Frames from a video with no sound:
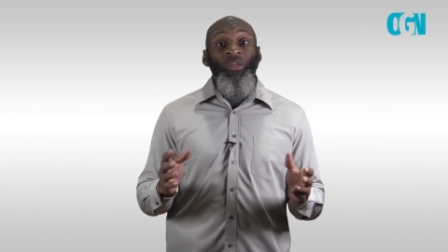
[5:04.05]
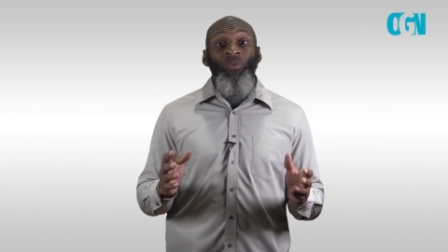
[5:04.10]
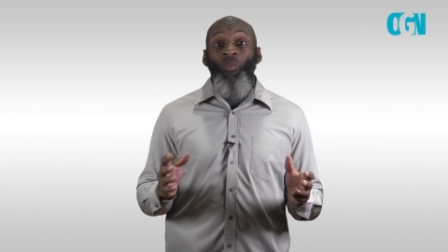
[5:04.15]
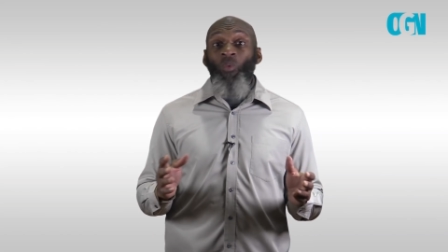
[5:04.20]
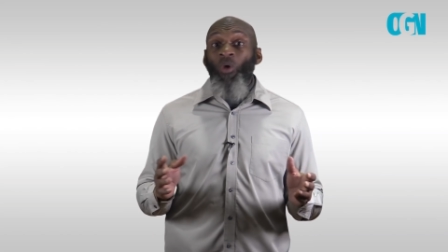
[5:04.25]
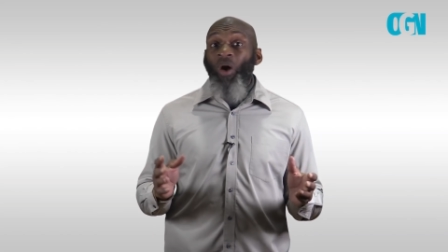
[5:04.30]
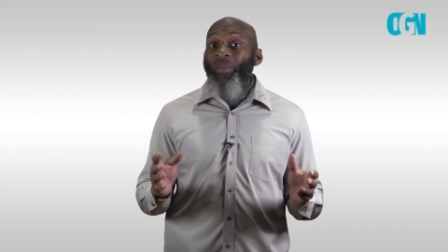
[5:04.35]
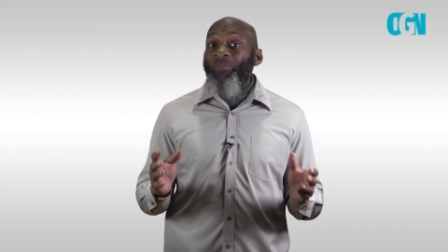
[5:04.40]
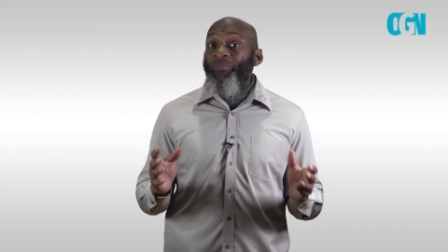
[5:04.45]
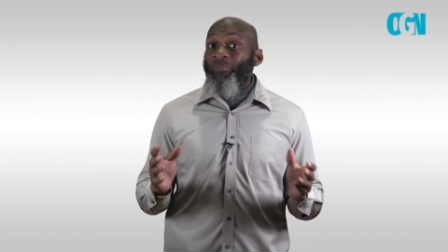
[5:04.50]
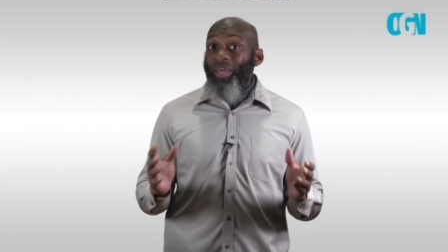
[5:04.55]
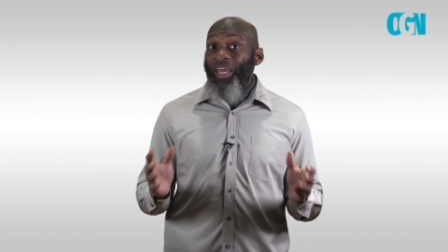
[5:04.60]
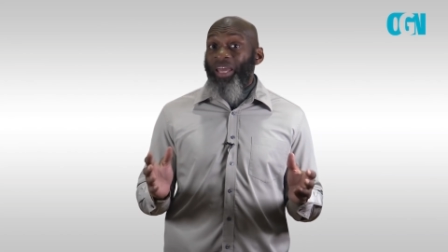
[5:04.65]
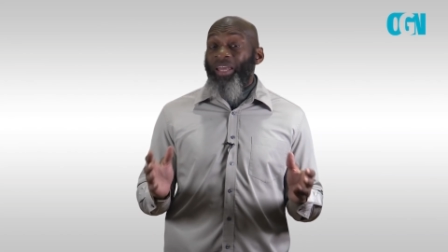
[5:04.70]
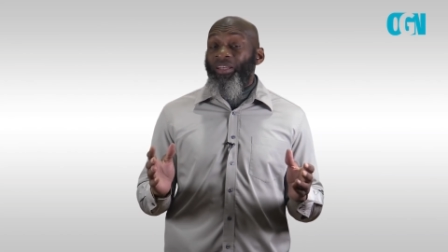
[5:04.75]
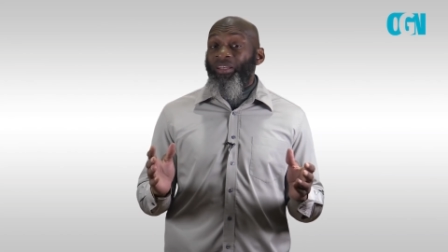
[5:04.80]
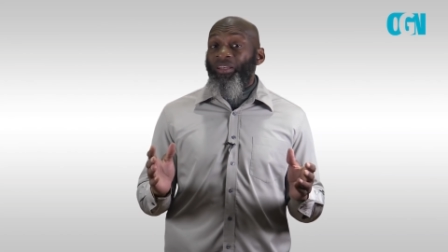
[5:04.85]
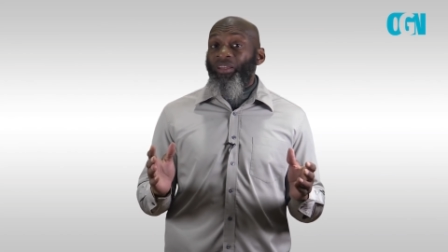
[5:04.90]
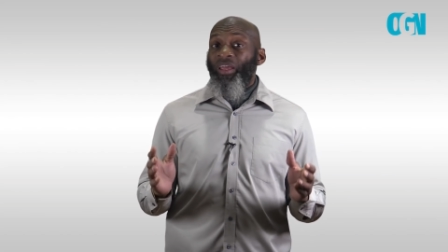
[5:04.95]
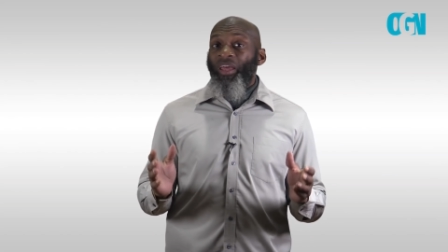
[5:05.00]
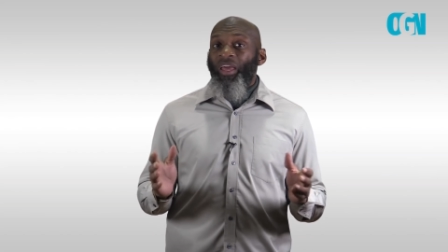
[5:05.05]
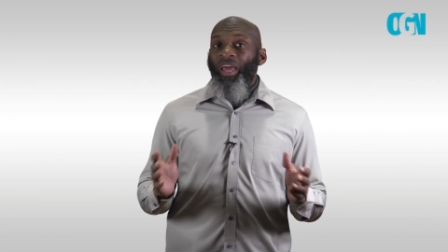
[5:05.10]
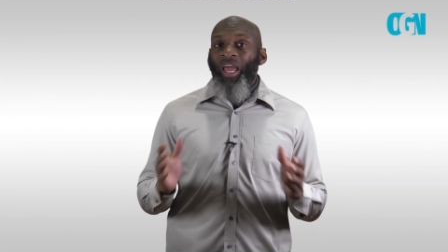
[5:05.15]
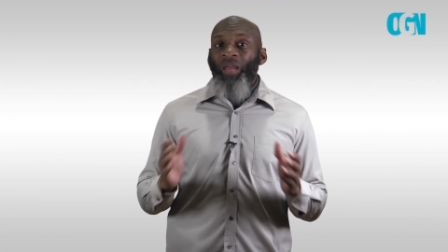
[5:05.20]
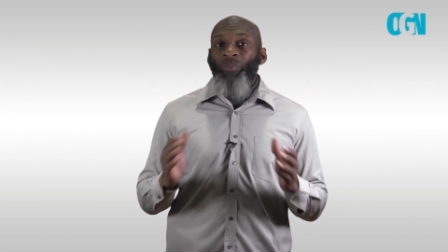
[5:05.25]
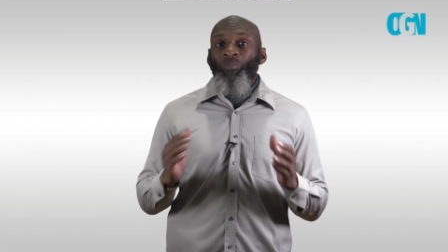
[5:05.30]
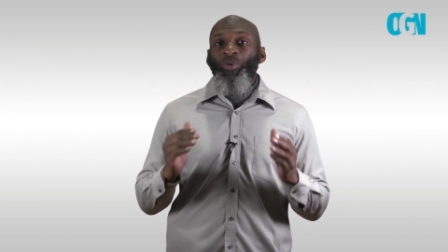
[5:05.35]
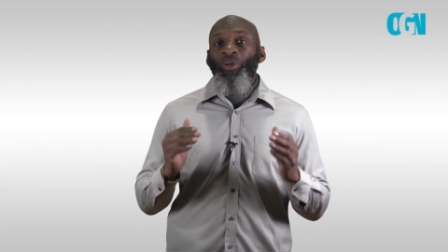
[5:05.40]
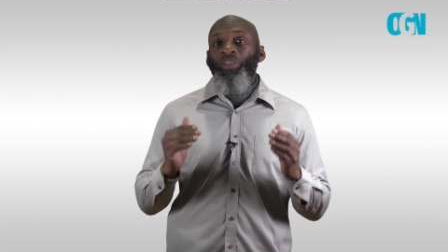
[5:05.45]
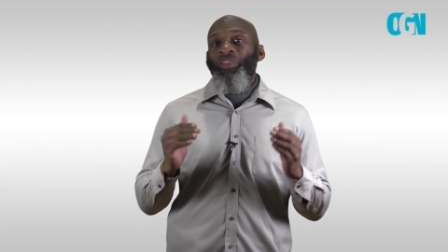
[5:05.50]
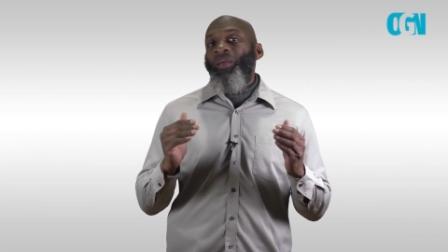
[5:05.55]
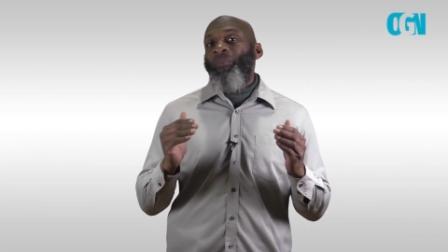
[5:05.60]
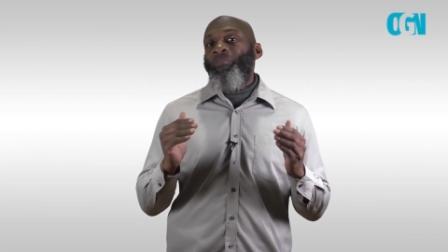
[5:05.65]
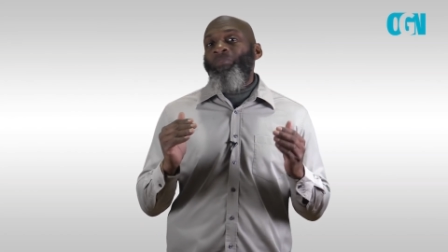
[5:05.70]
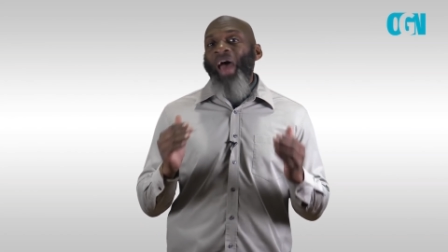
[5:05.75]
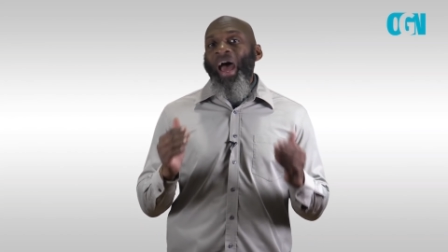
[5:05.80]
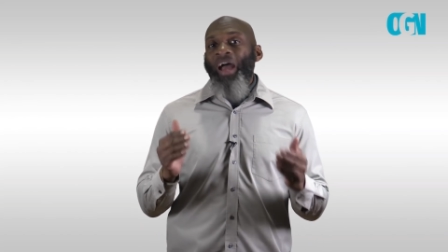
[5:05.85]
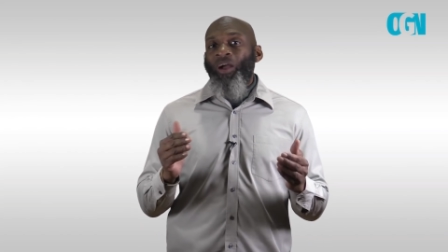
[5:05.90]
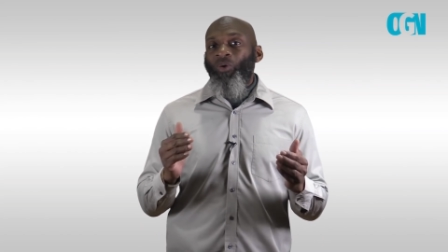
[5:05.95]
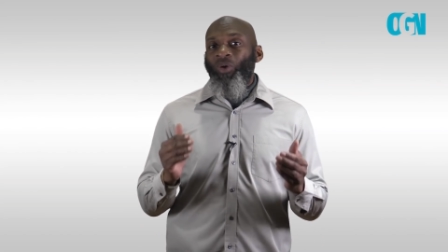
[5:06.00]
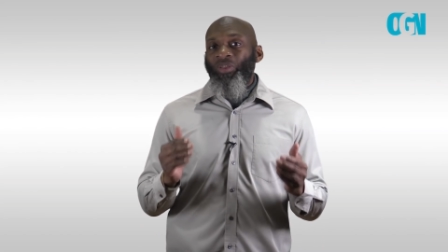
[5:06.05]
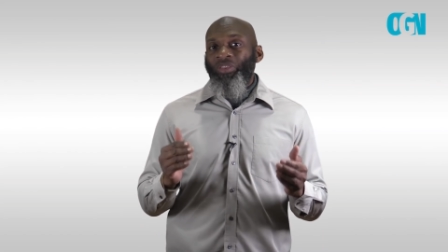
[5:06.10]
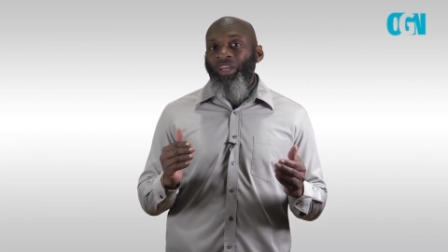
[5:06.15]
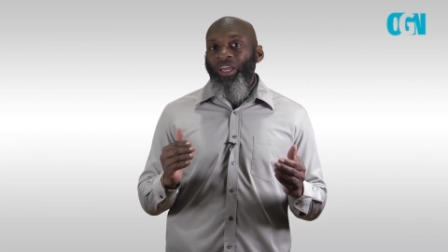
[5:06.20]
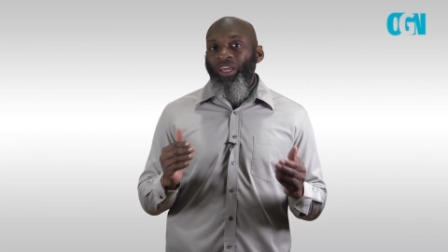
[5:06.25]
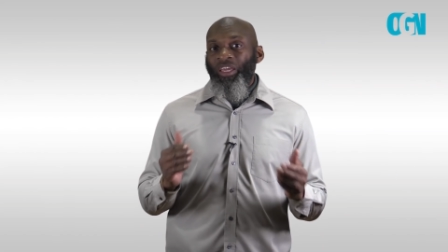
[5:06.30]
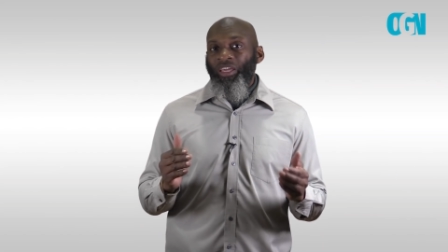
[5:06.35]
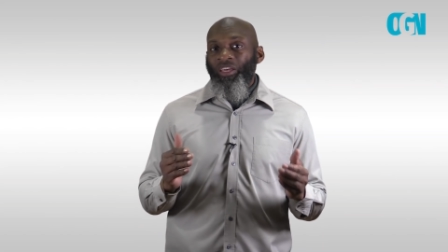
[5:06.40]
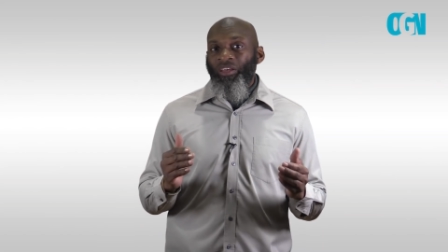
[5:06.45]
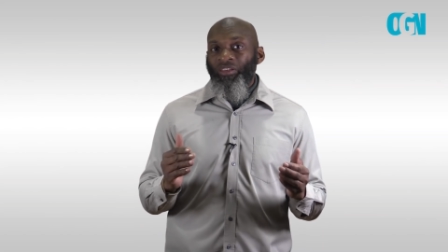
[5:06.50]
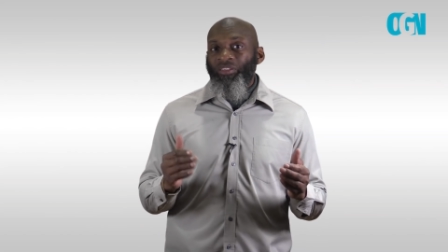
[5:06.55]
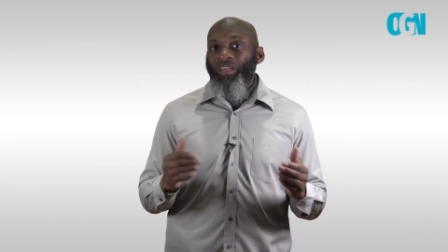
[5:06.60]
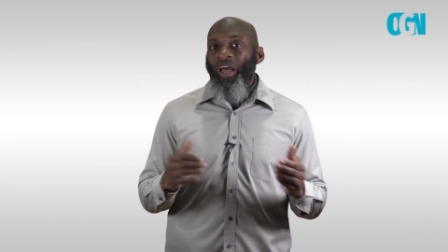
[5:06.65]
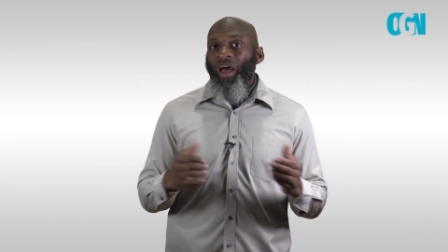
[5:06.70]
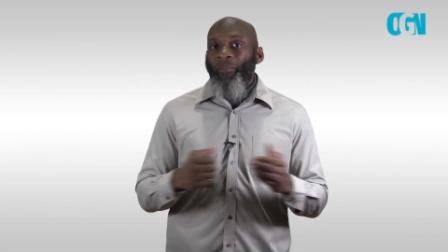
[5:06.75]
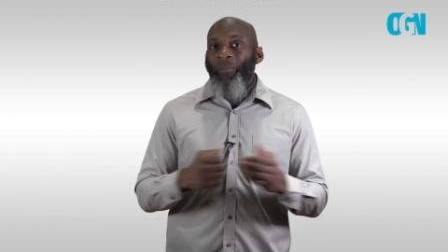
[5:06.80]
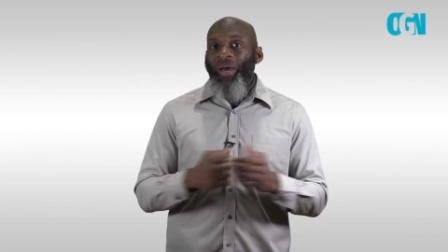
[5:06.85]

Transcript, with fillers: in one bin, and put them back on their heels.